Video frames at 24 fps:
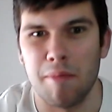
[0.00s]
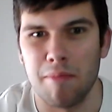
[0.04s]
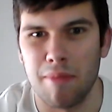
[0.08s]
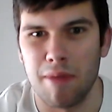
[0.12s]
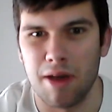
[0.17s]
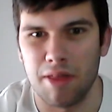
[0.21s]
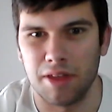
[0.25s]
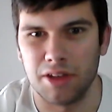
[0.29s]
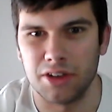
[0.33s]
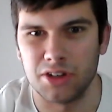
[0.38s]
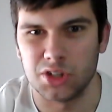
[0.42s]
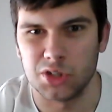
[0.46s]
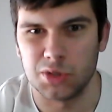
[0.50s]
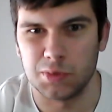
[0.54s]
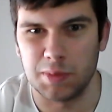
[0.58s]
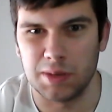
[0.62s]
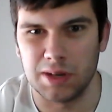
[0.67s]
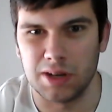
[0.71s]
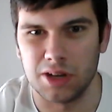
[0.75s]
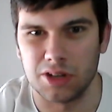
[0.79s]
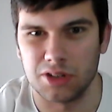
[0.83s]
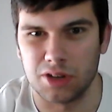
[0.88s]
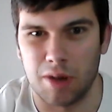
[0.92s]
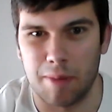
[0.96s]
mother just
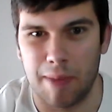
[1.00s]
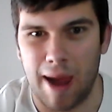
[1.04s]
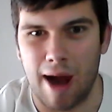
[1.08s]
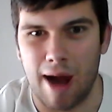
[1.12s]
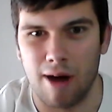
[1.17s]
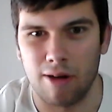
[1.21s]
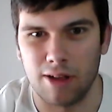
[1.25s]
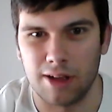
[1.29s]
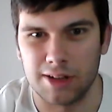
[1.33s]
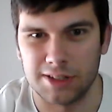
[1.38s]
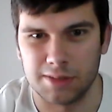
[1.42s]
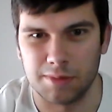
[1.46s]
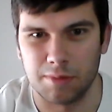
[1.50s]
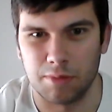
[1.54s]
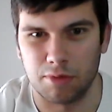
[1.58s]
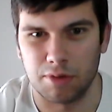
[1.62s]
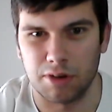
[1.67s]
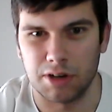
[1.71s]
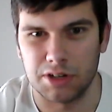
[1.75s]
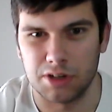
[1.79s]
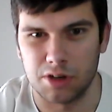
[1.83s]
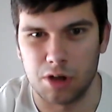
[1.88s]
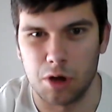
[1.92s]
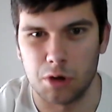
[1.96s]
because I paralysed him
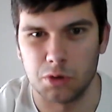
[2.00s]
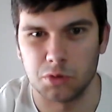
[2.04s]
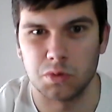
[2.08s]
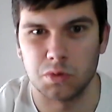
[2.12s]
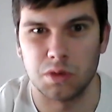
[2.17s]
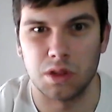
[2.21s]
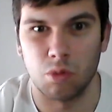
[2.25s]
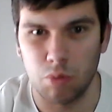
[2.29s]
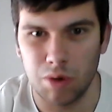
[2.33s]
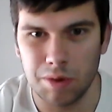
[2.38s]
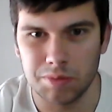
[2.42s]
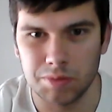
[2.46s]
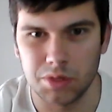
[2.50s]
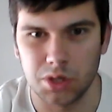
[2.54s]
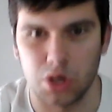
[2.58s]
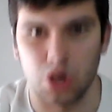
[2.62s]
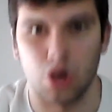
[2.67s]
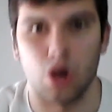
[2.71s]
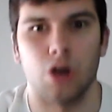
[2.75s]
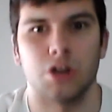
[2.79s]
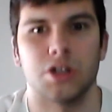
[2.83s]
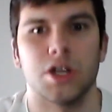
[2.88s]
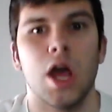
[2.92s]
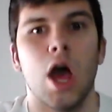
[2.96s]
3 times with a
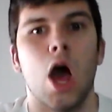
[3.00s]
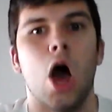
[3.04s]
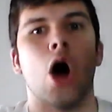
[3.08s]
Whimsicott.